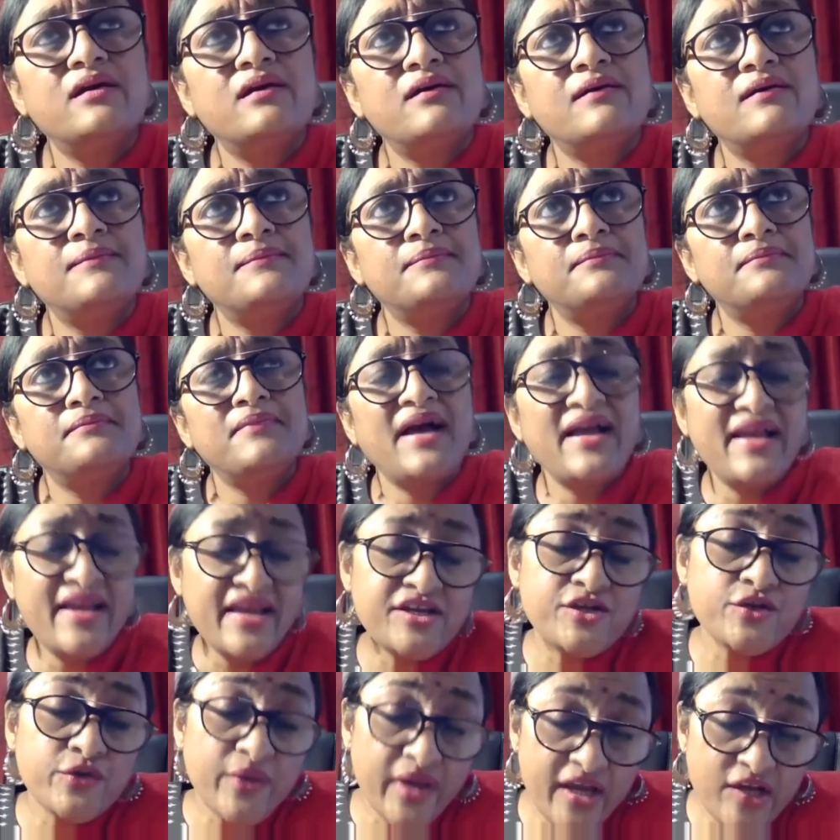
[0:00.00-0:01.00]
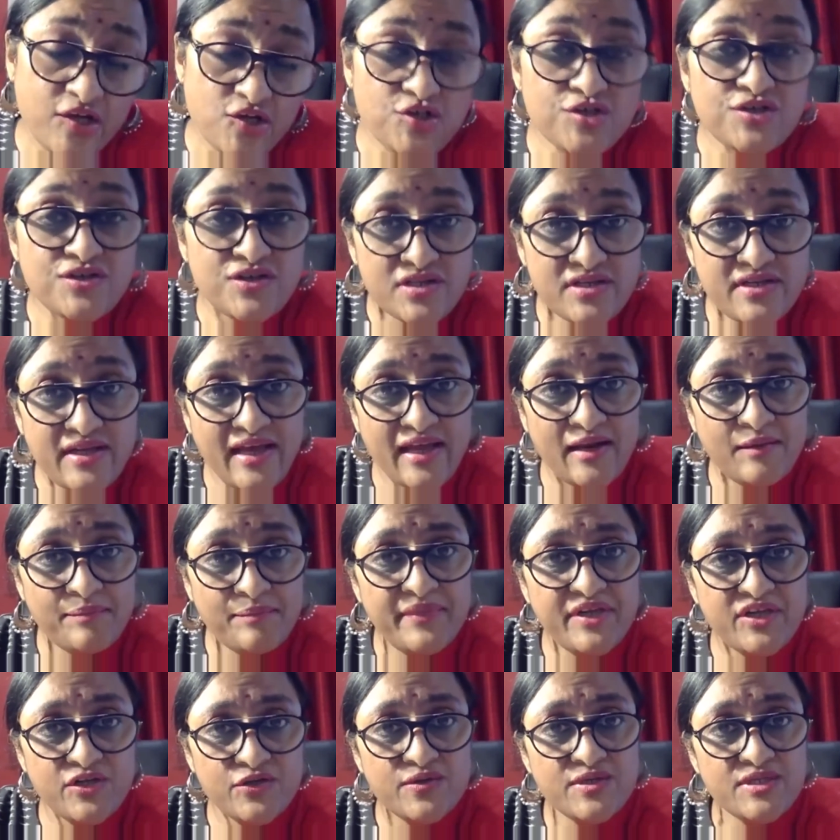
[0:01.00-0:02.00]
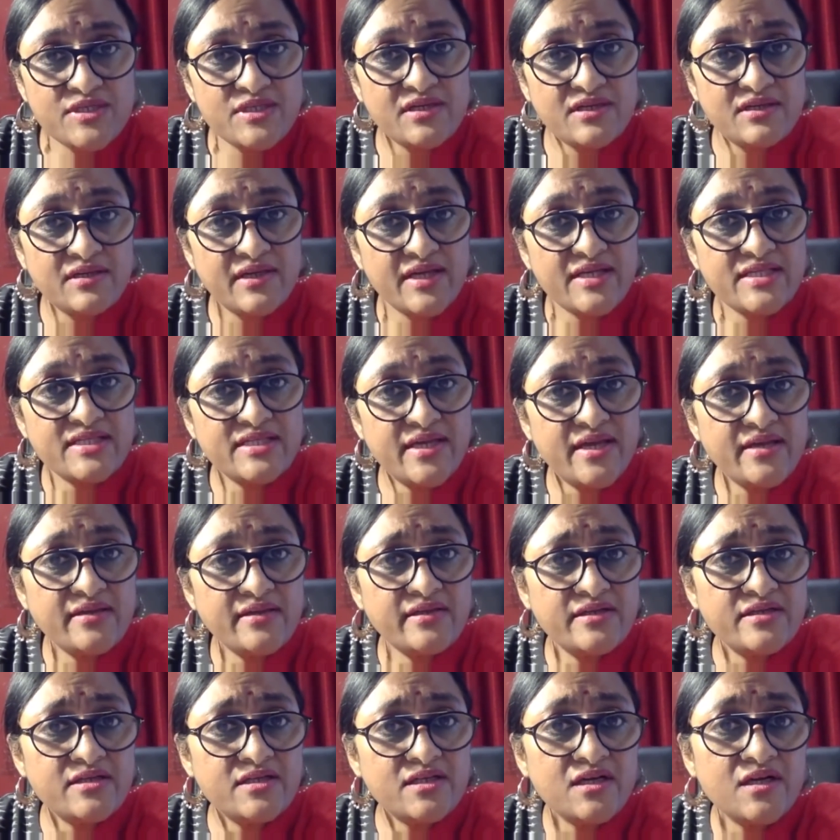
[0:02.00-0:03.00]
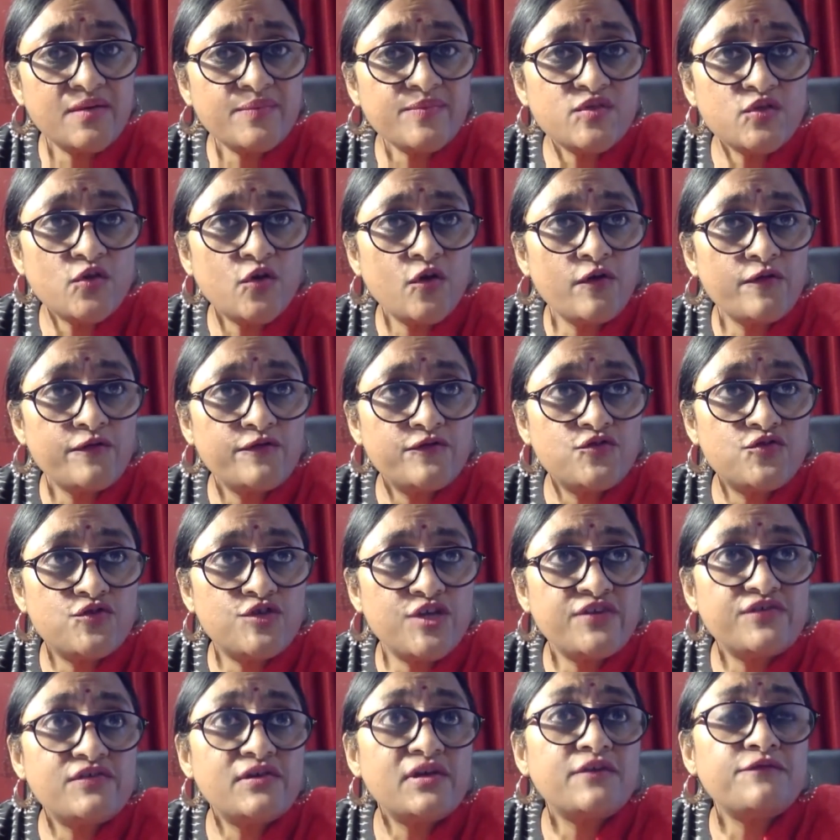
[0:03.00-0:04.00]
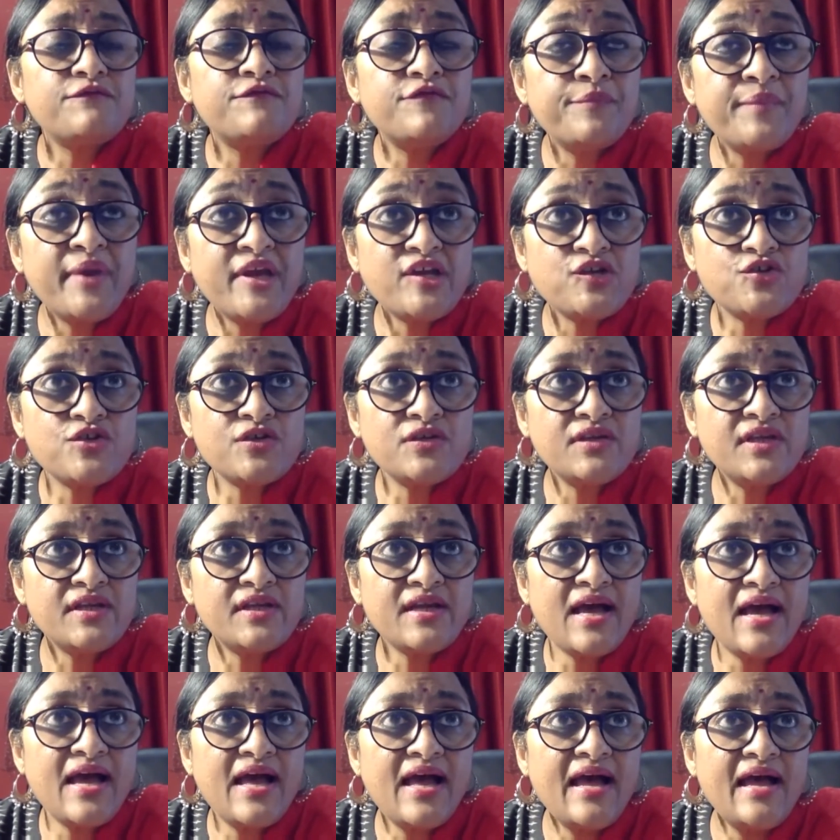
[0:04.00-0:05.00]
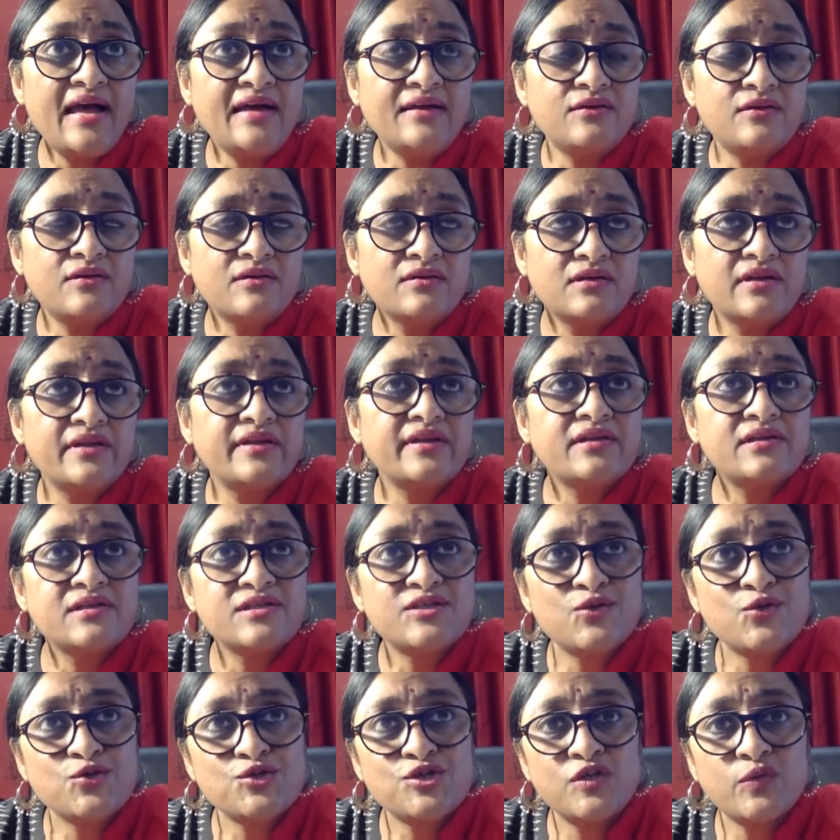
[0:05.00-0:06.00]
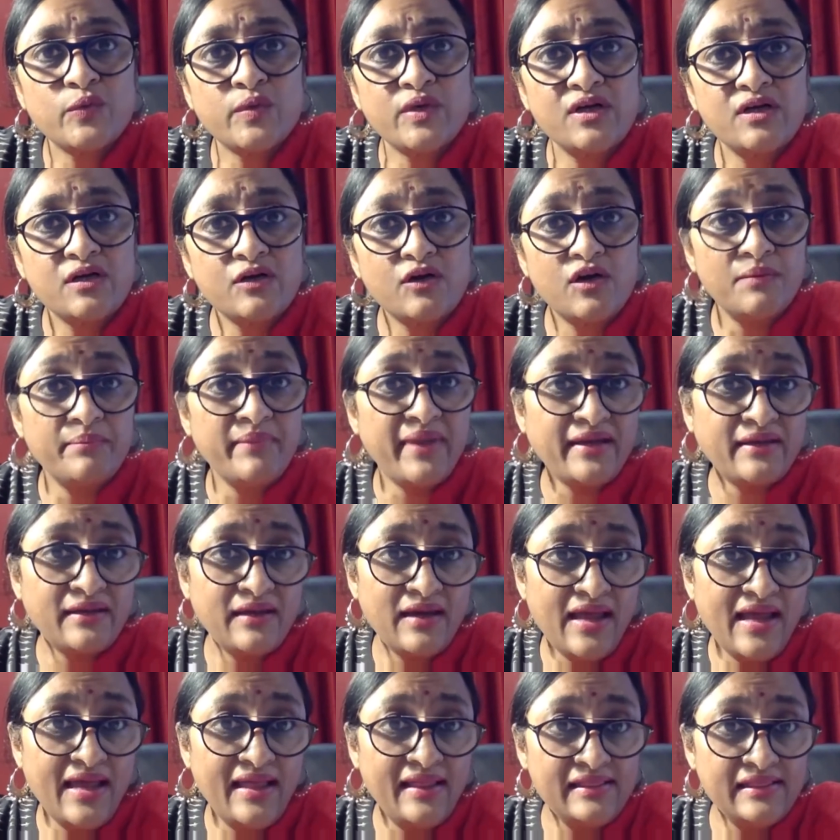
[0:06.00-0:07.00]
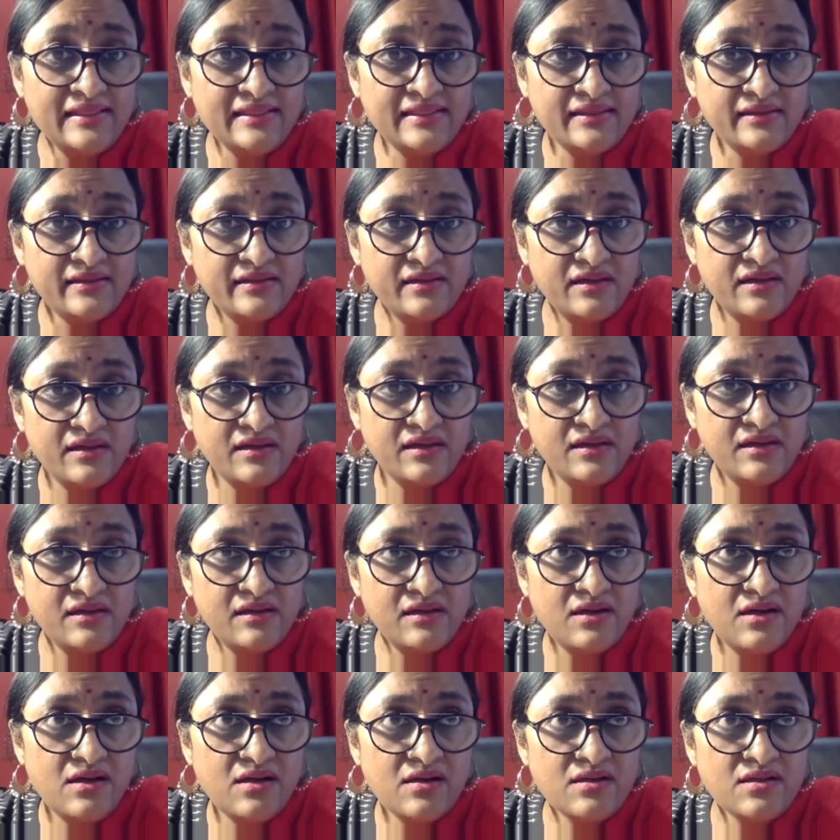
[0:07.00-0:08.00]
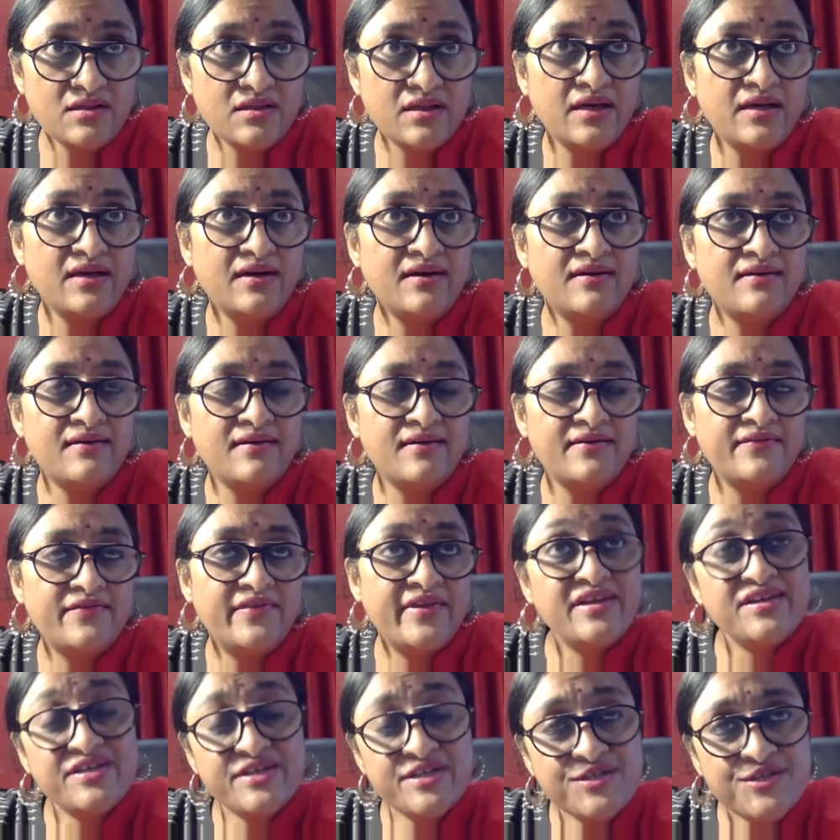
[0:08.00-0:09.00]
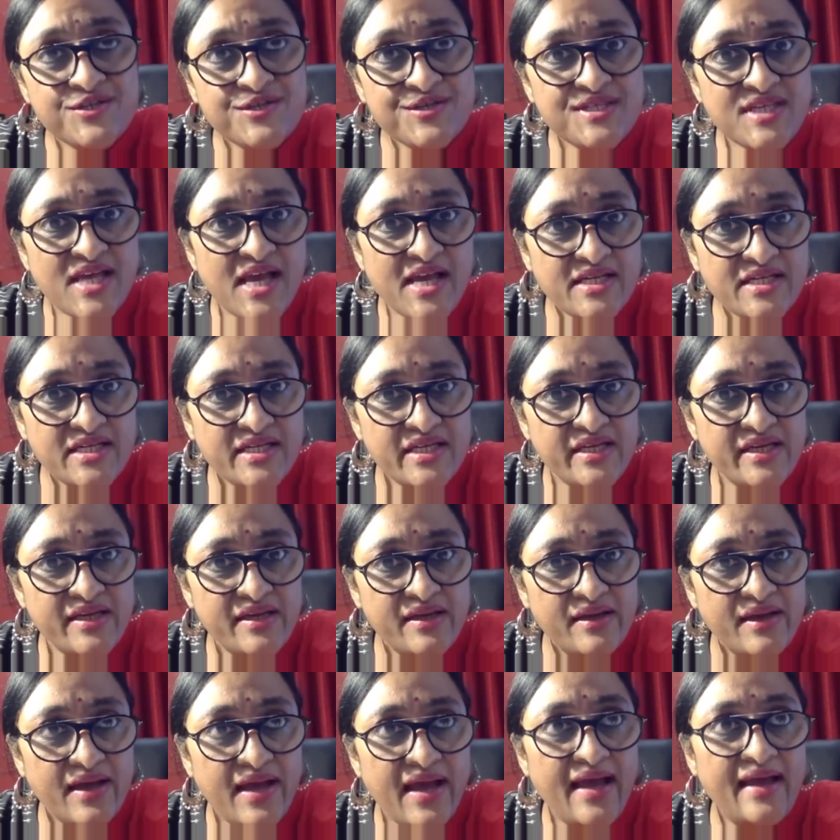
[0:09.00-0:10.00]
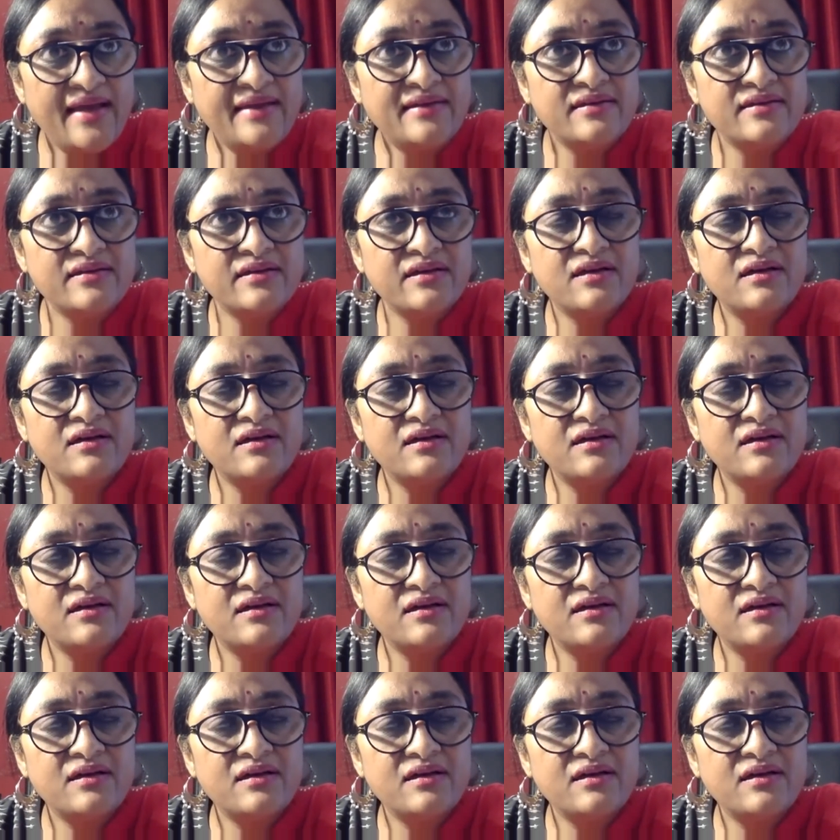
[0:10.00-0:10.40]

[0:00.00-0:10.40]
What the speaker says: my education did help me to a certain extent in terms of general information that I had on clinical social work, on mental health, on the Indian society, and